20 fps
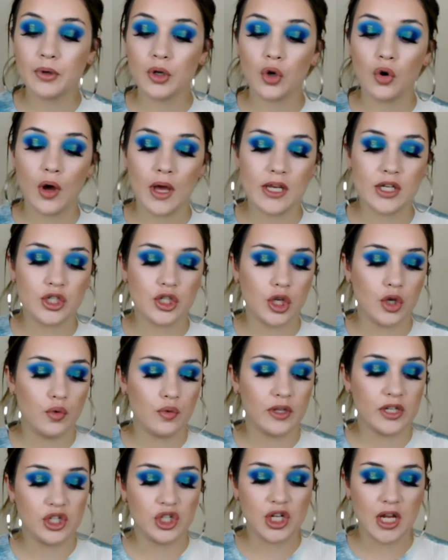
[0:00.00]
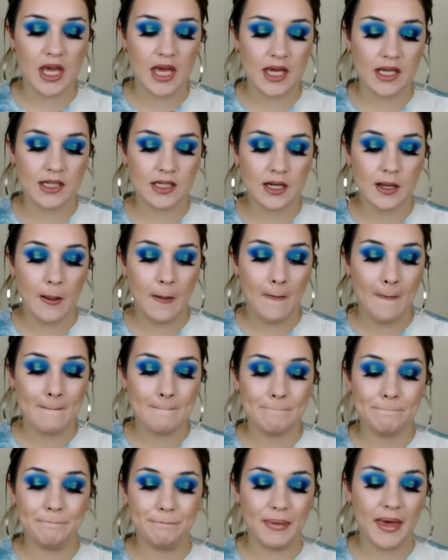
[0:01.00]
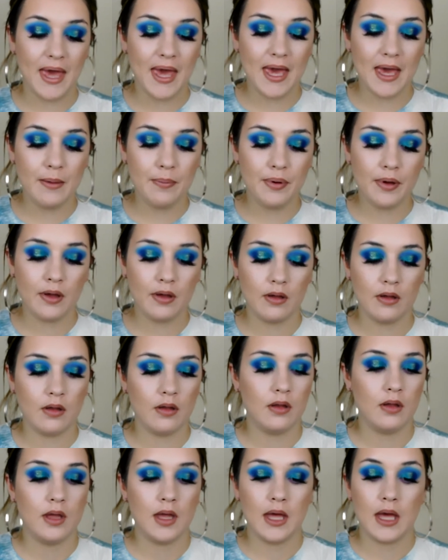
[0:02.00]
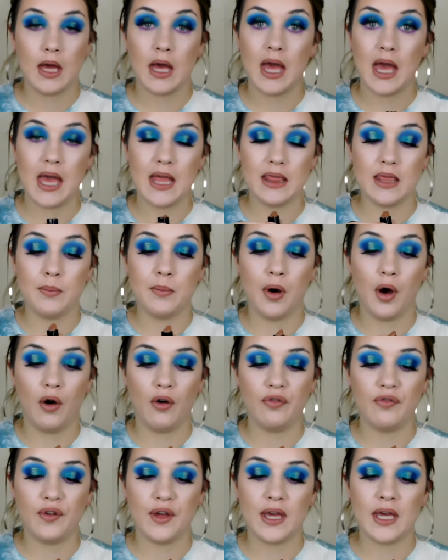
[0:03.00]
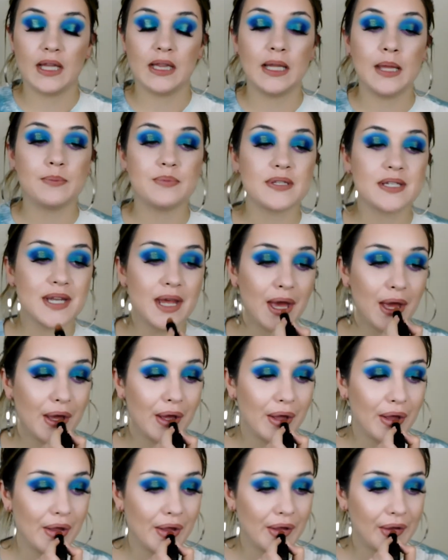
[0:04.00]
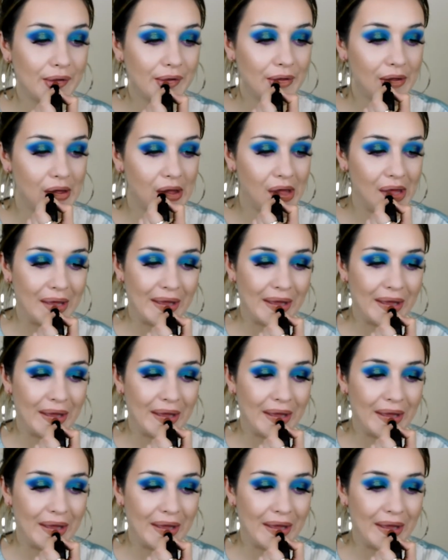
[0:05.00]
And then I'm going to go into the shade Babe in the Morphe lipstick.